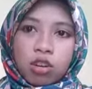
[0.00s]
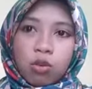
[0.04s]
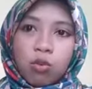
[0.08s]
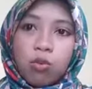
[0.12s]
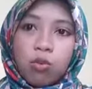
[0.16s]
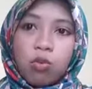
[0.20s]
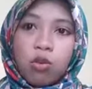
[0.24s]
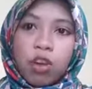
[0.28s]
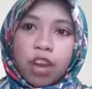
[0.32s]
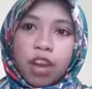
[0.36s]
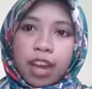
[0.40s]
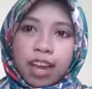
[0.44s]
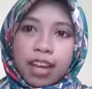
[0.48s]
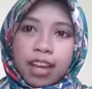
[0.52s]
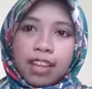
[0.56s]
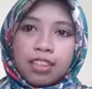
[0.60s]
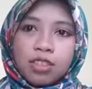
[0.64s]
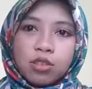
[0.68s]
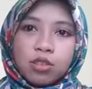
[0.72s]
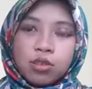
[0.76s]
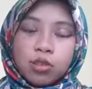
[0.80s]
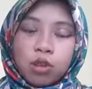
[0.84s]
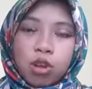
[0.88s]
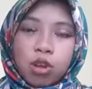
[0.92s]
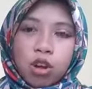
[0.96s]
who
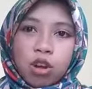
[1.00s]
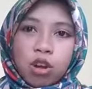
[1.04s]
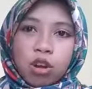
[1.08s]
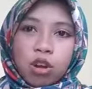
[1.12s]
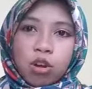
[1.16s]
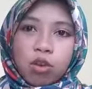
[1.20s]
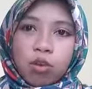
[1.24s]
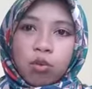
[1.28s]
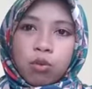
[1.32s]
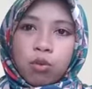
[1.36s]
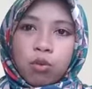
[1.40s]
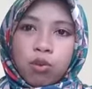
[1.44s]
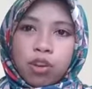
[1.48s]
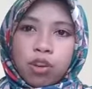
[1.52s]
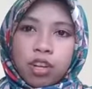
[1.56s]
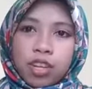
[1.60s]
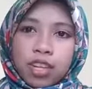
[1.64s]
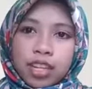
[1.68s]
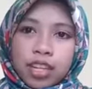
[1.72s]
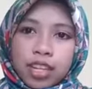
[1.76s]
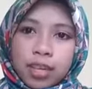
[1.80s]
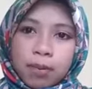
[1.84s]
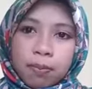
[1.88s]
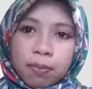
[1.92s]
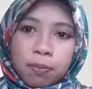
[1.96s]
has
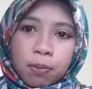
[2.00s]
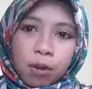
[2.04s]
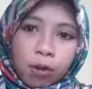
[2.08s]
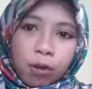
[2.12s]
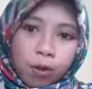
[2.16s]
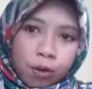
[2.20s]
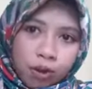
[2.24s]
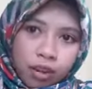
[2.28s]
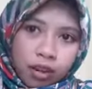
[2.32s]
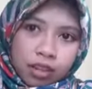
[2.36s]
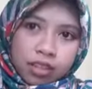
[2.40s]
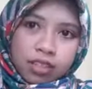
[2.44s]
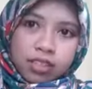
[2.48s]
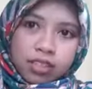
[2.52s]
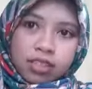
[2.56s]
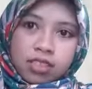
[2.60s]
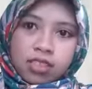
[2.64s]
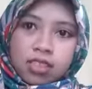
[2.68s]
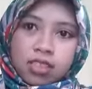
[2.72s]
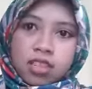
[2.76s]
worldly powers.